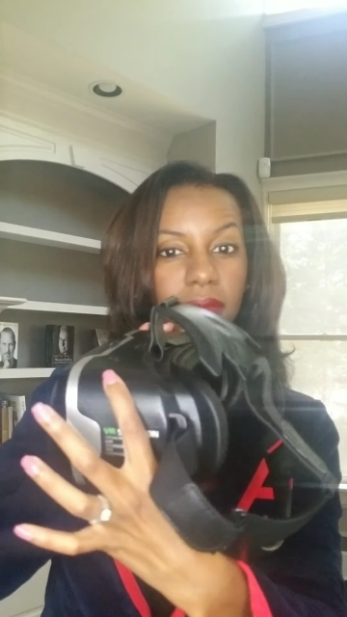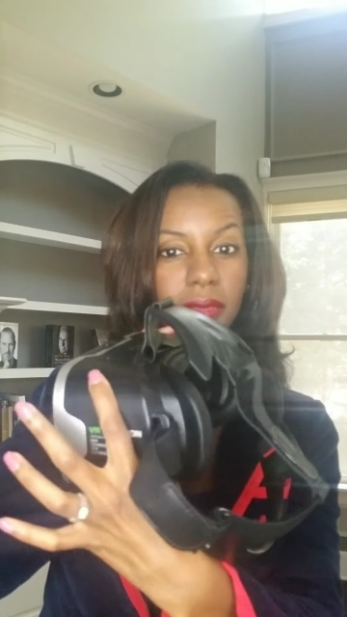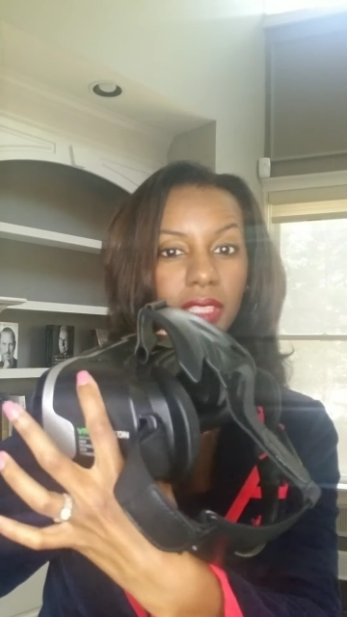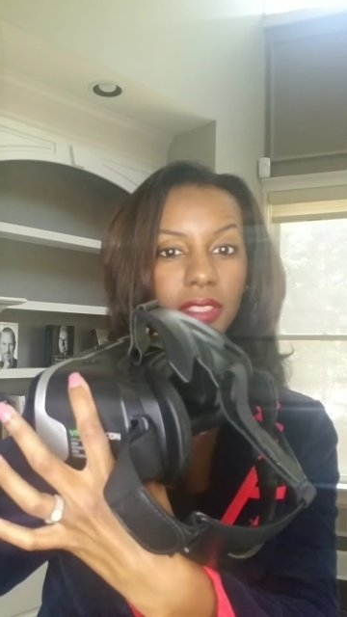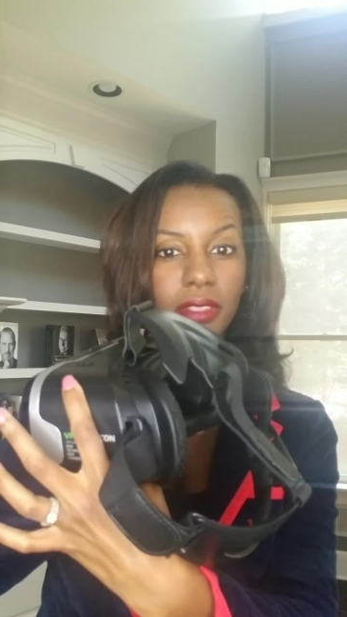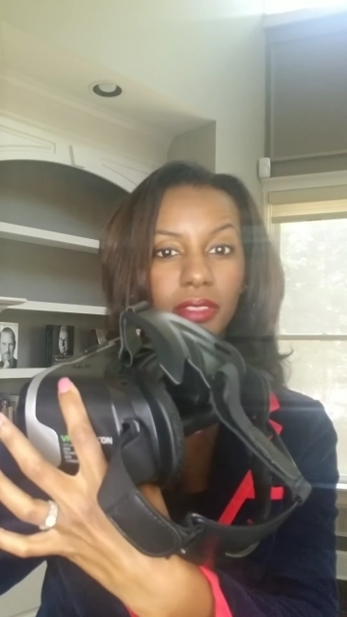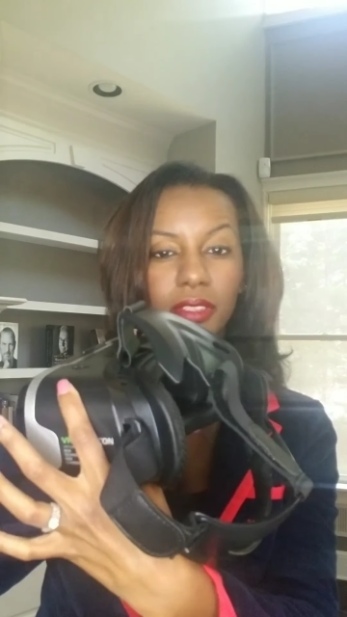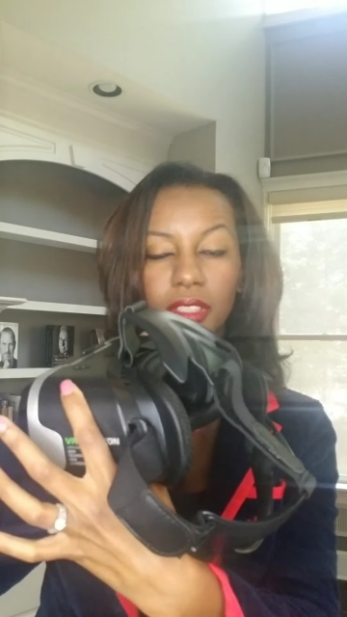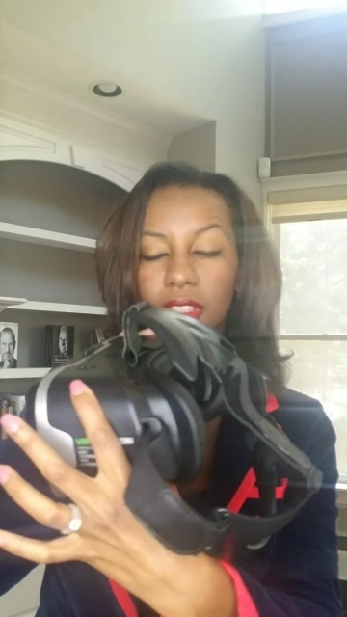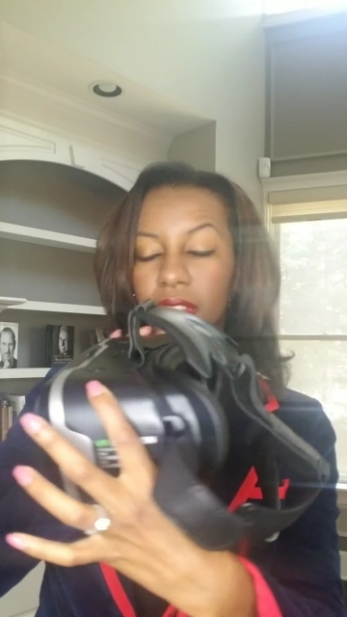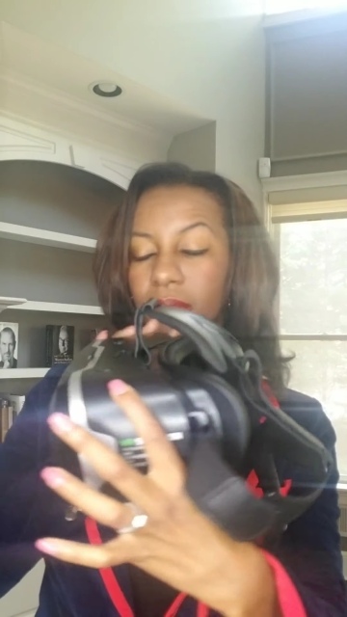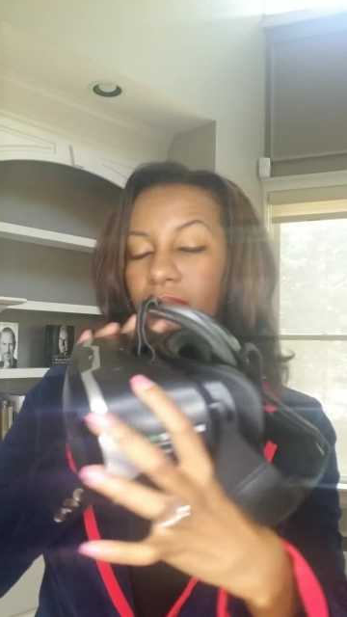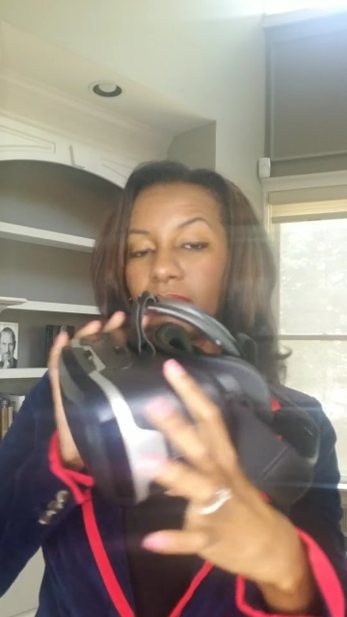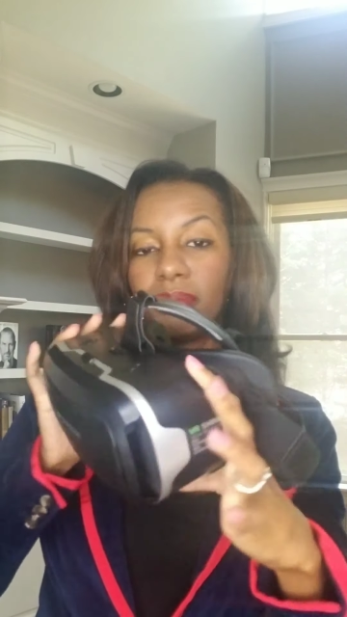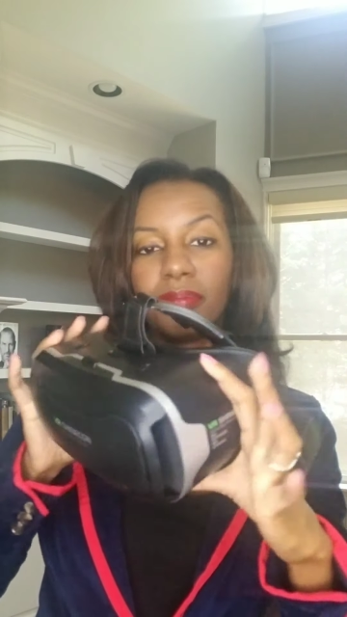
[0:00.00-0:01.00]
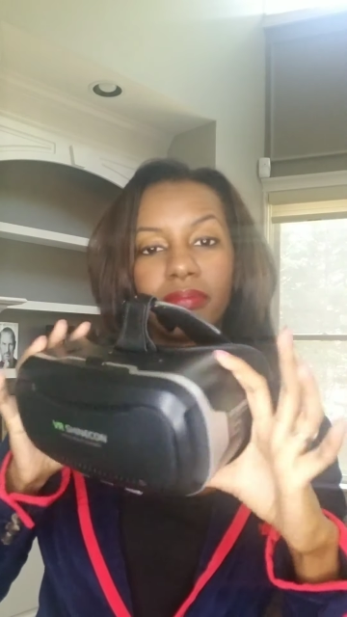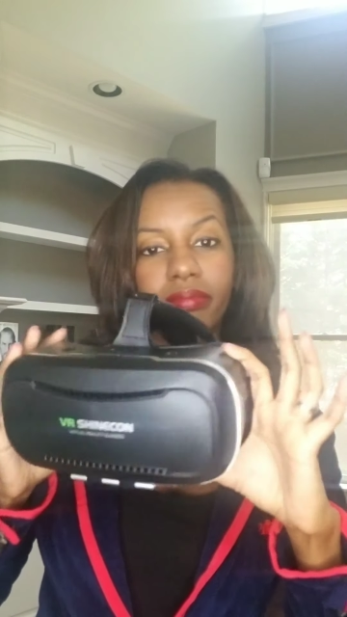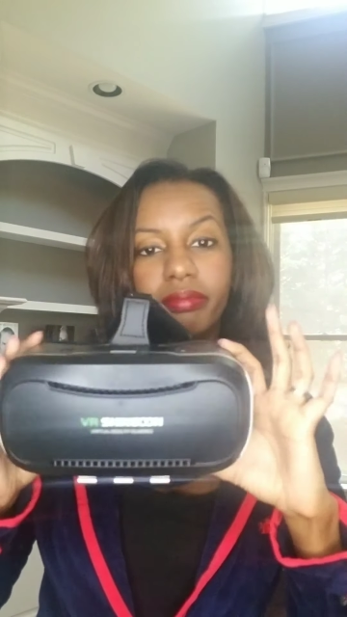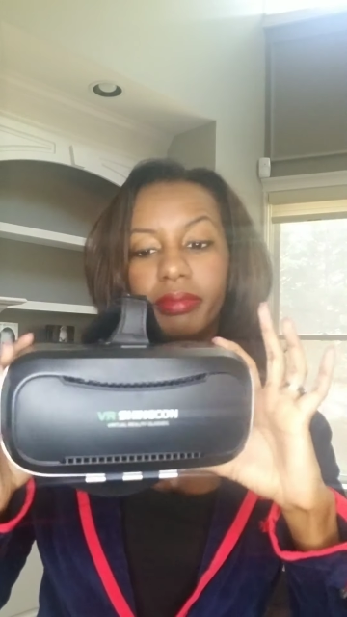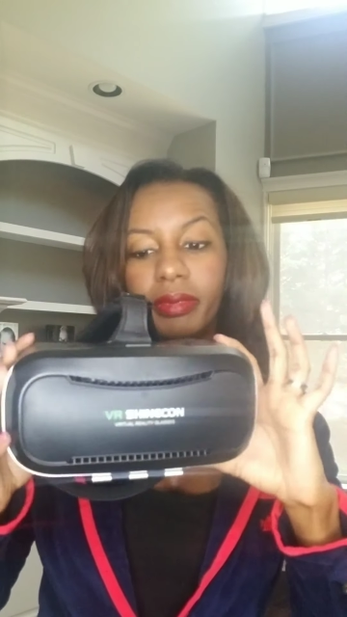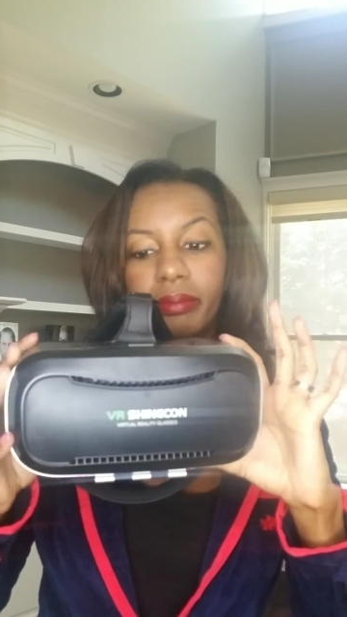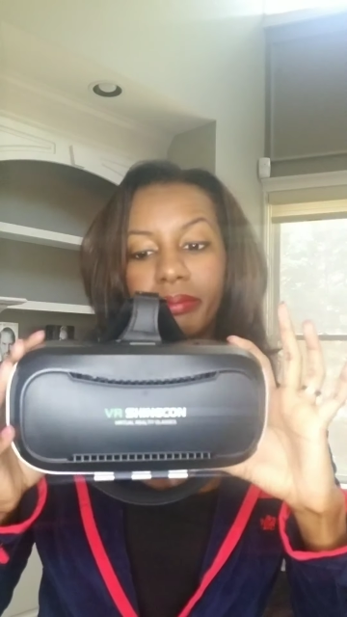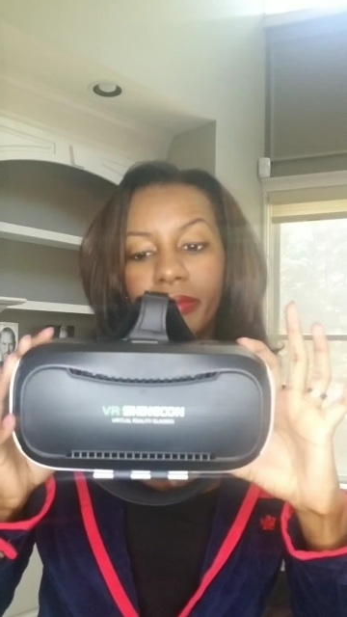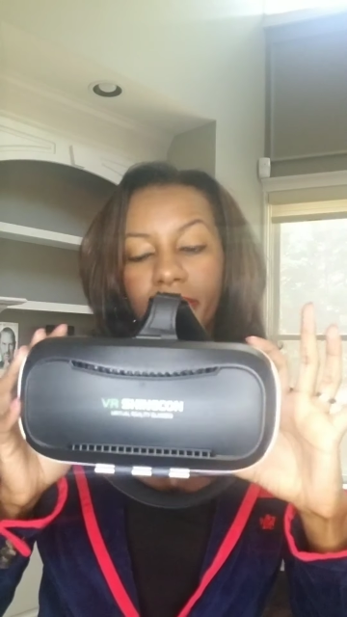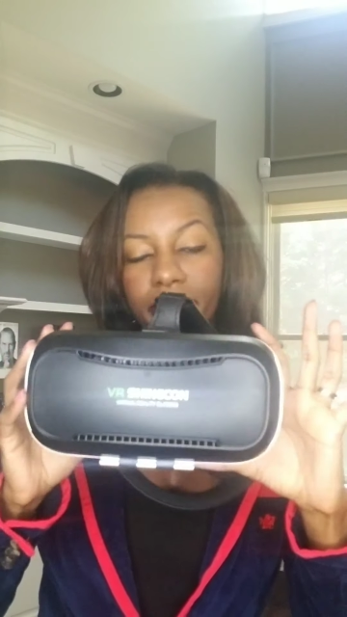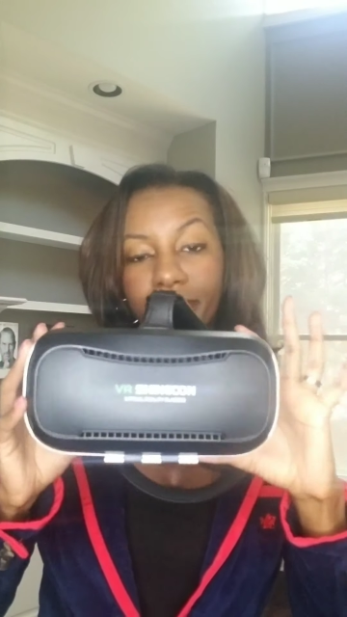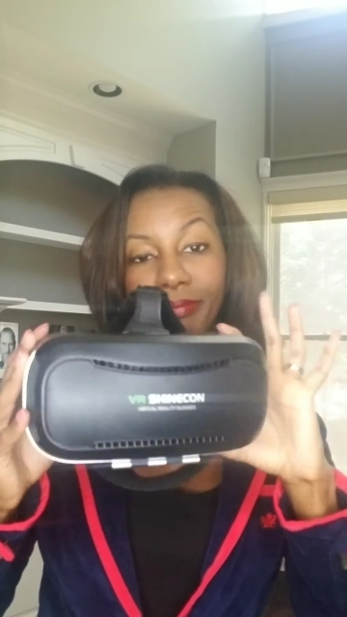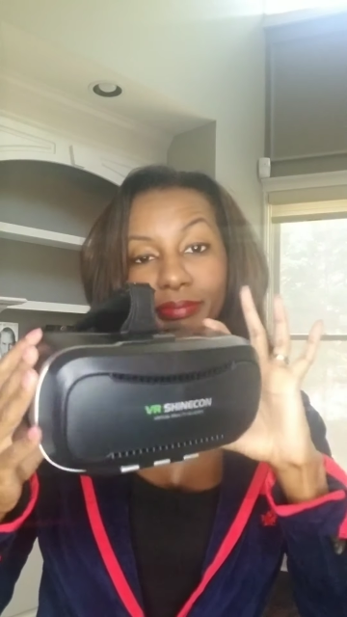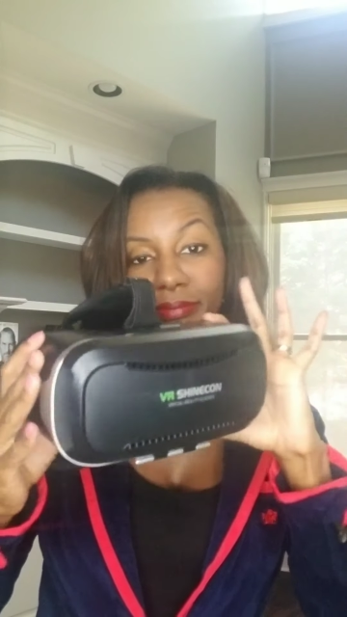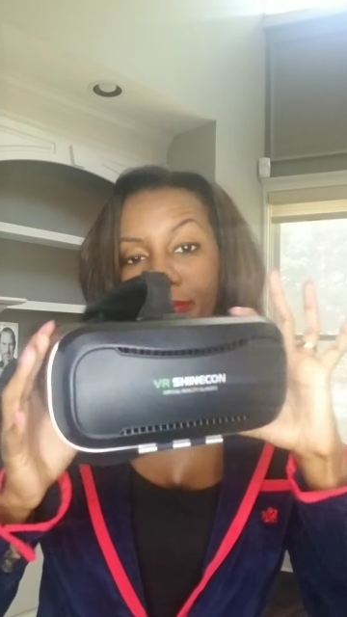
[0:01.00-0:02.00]
These are just
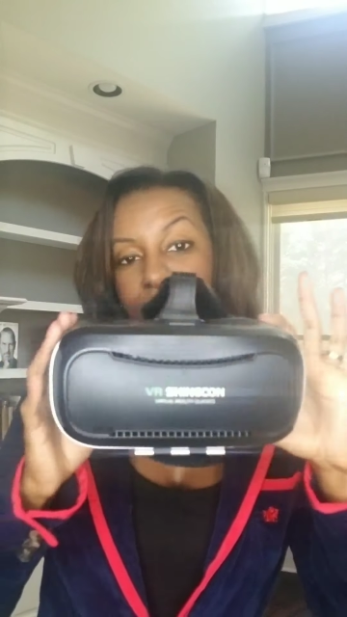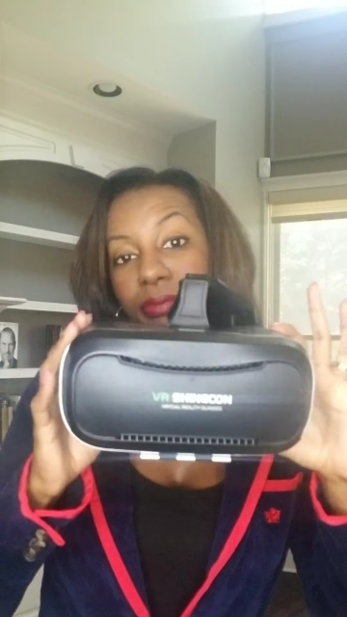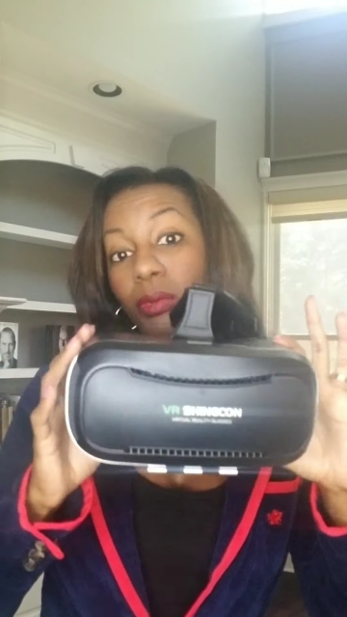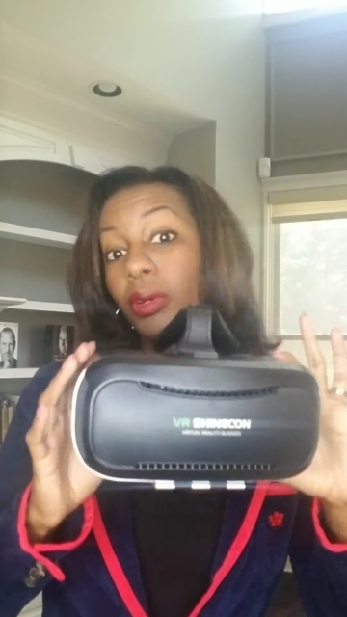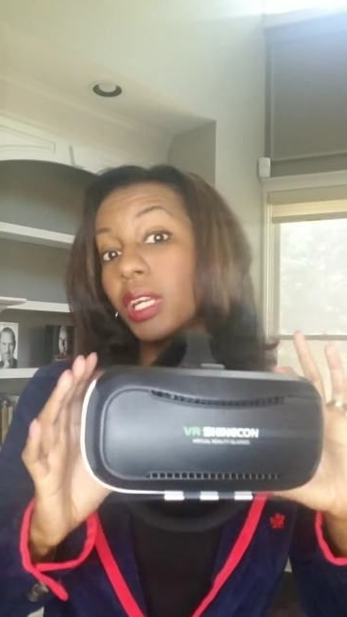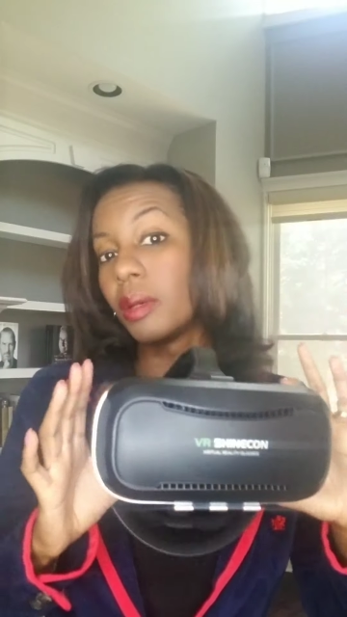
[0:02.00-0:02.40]
what